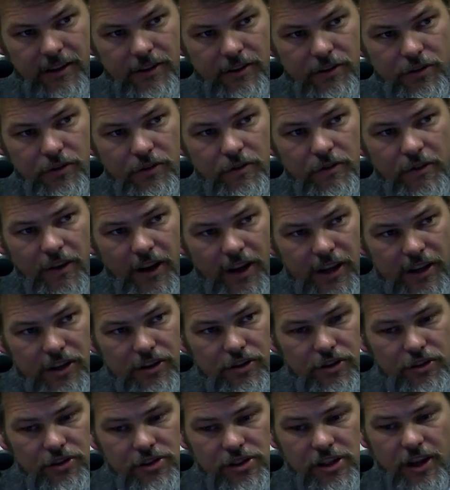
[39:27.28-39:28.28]
You
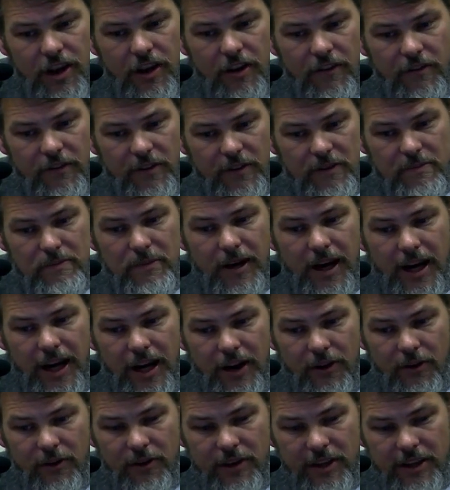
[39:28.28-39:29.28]
find yourself
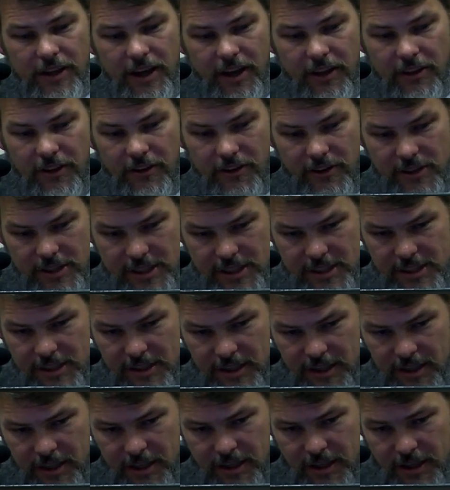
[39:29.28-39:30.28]
admiring
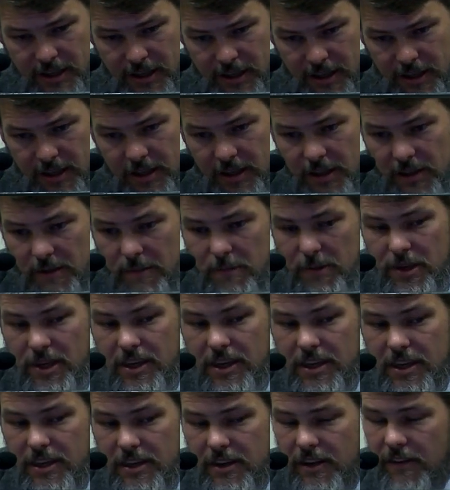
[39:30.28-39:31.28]
others. The
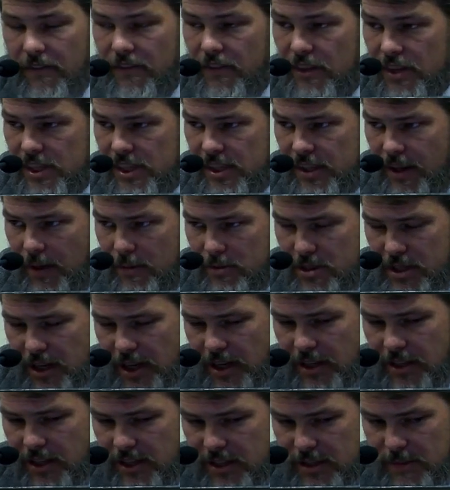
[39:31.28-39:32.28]
being of the
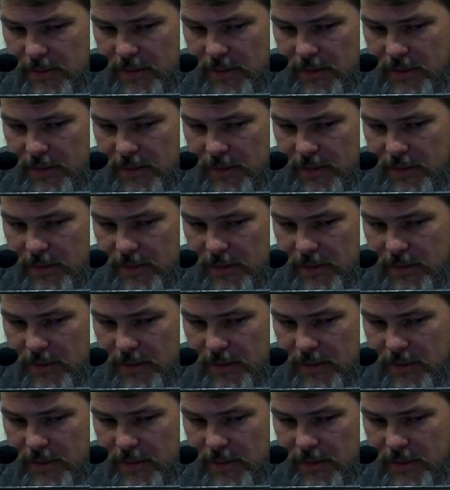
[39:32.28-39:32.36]
subject is